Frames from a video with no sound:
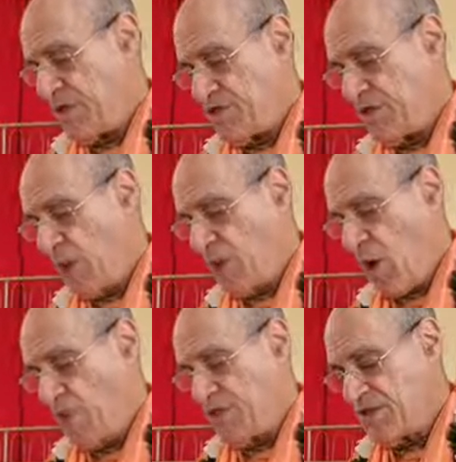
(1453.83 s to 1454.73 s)
Some
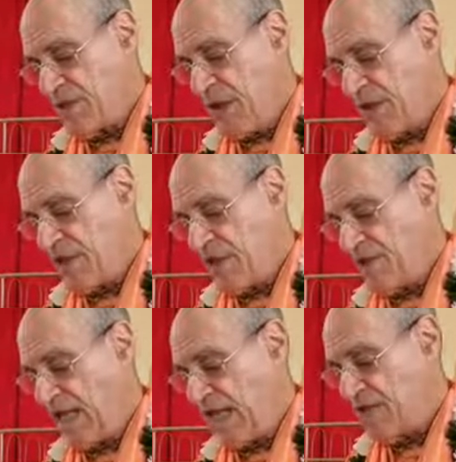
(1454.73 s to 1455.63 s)
gopis among
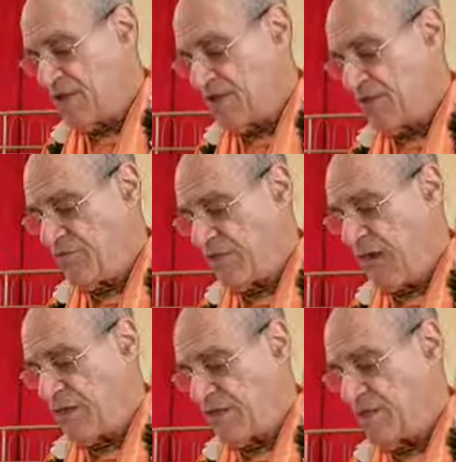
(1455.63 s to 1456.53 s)
them gave this
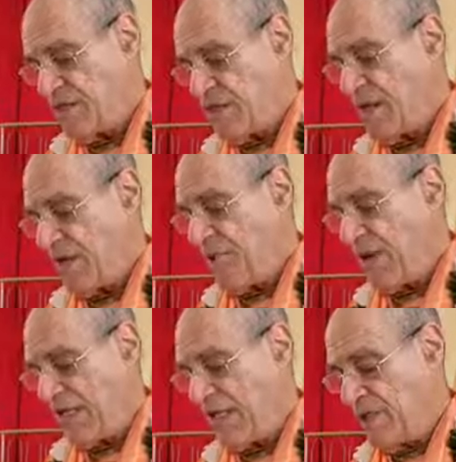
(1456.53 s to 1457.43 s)
advice,
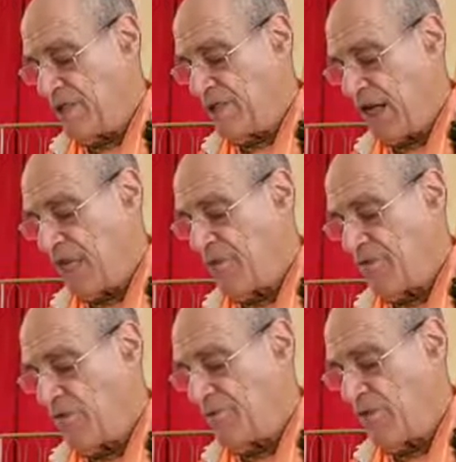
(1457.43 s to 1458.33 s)
by imitating
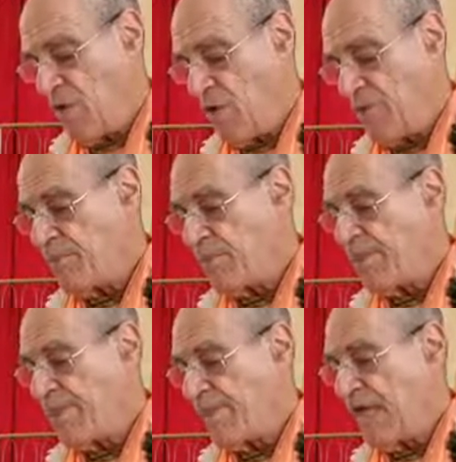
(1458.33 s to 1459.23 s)
the form
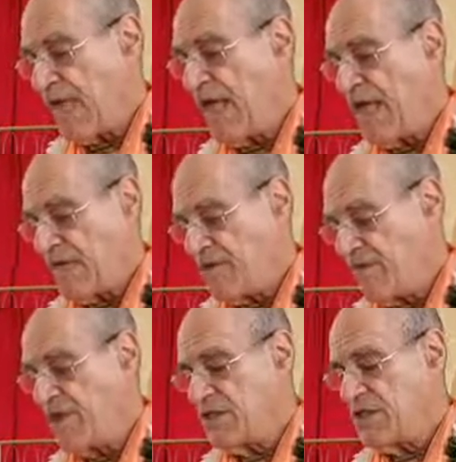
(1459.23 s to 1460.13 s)
and
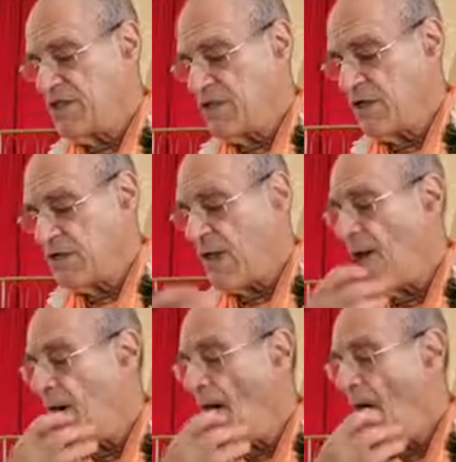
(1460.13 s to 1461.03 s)
activities of
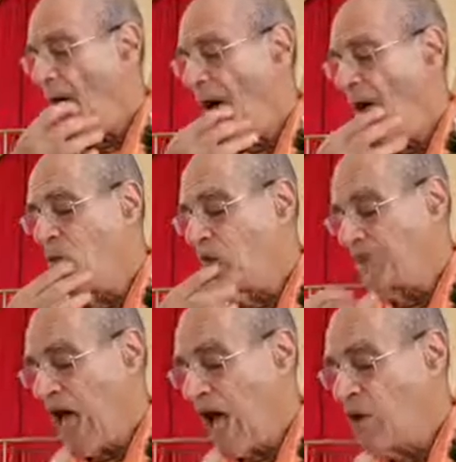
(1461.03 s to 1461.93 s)
Krishna, I will
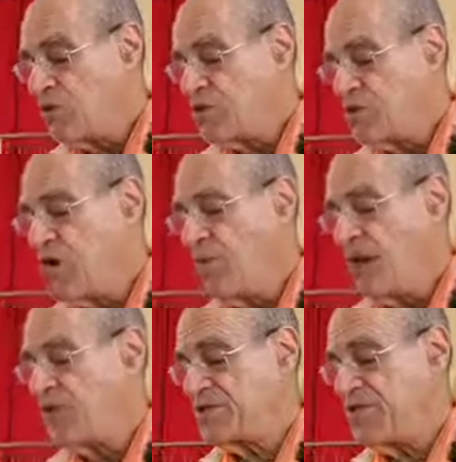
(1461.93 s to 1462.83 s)
now show
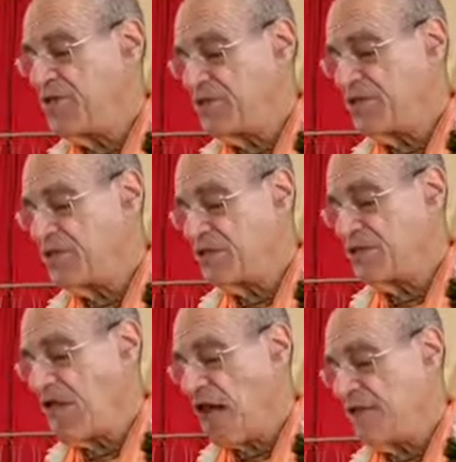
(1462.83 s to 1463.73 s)
myself as
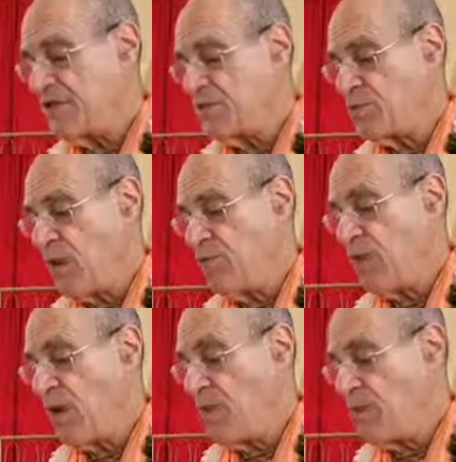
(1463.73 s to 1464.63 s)
Krishna, and in this way,
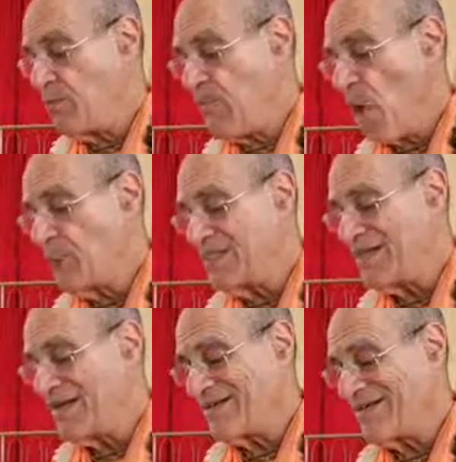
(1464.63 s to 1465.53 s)

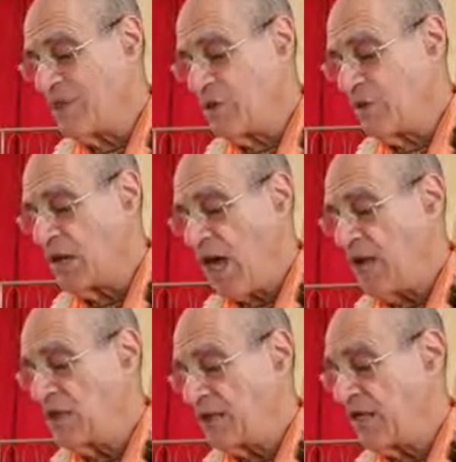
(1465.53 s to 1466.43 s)
momentarily, you and
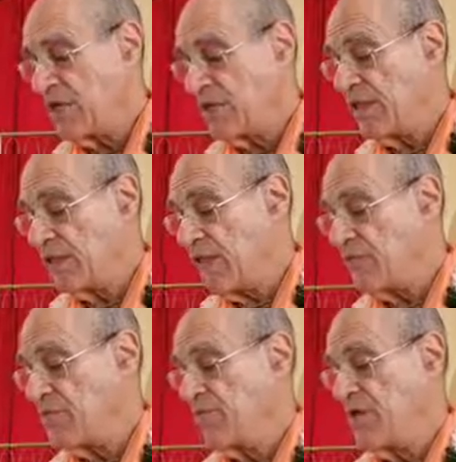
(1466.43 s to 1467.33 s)
I will get
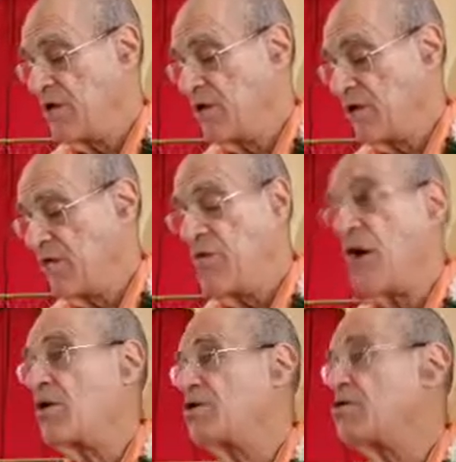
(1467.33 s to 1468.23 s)
relief from
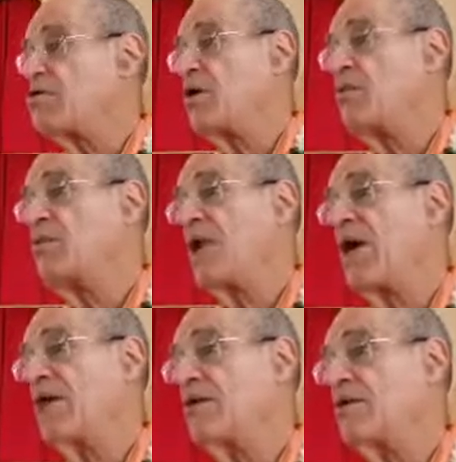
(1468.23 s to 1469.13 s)
our extreme
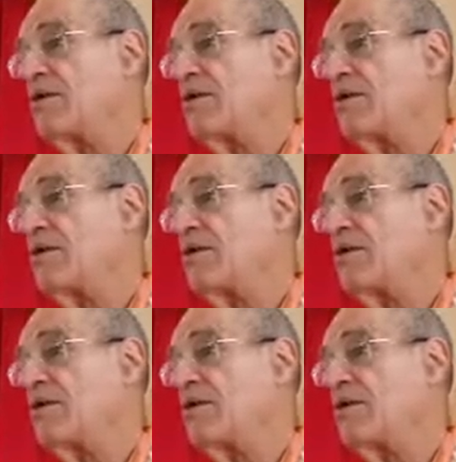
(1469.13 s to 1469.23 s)
pain.